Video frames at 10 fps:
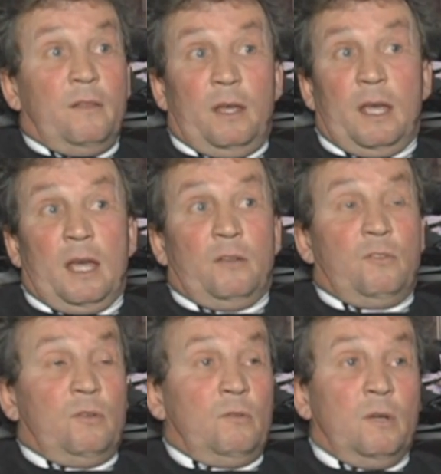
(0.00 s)
They can't
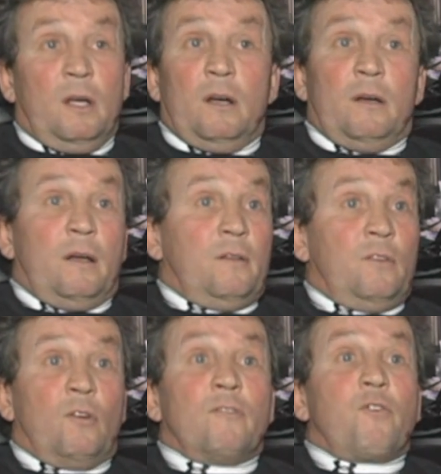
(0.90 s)
do
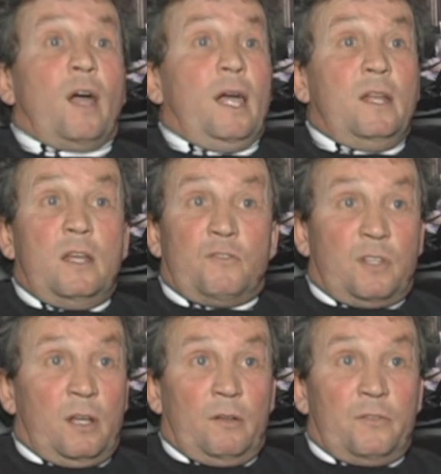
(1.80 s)
a variety of
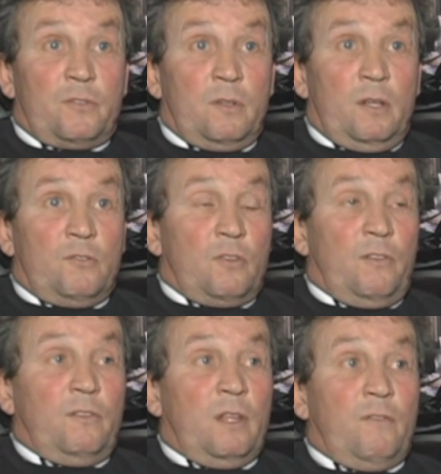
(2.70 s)
skills.
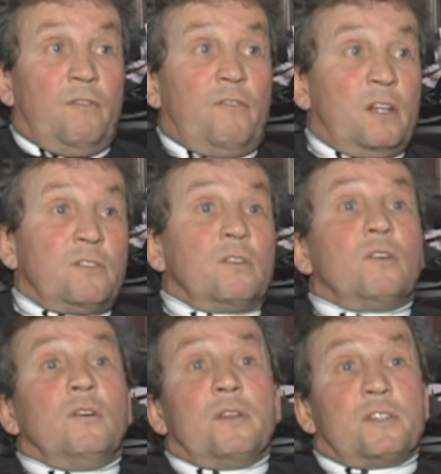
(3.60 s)
So they've invested
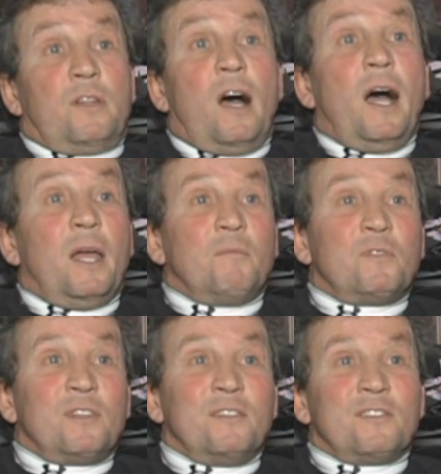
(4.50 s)
all this time
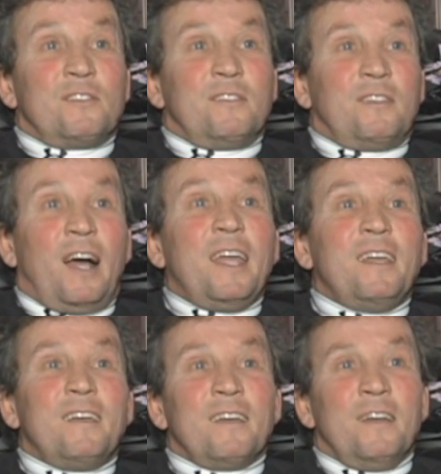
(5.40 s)
since
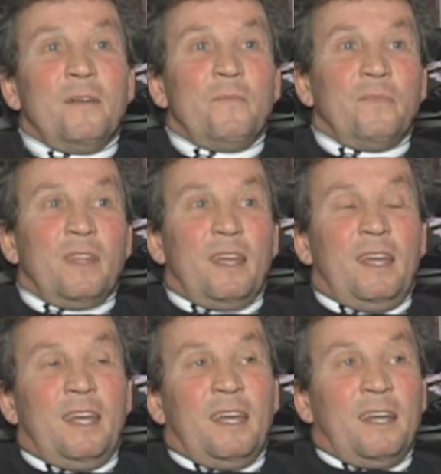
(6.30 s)
Tyke,
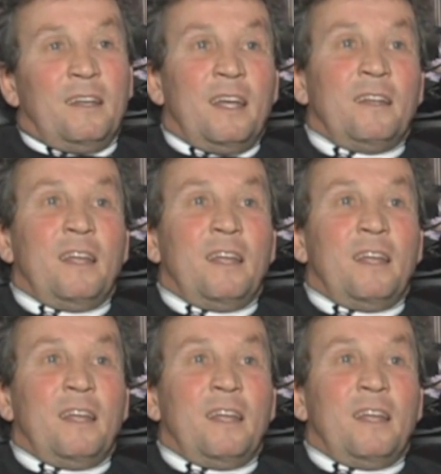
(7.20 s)
and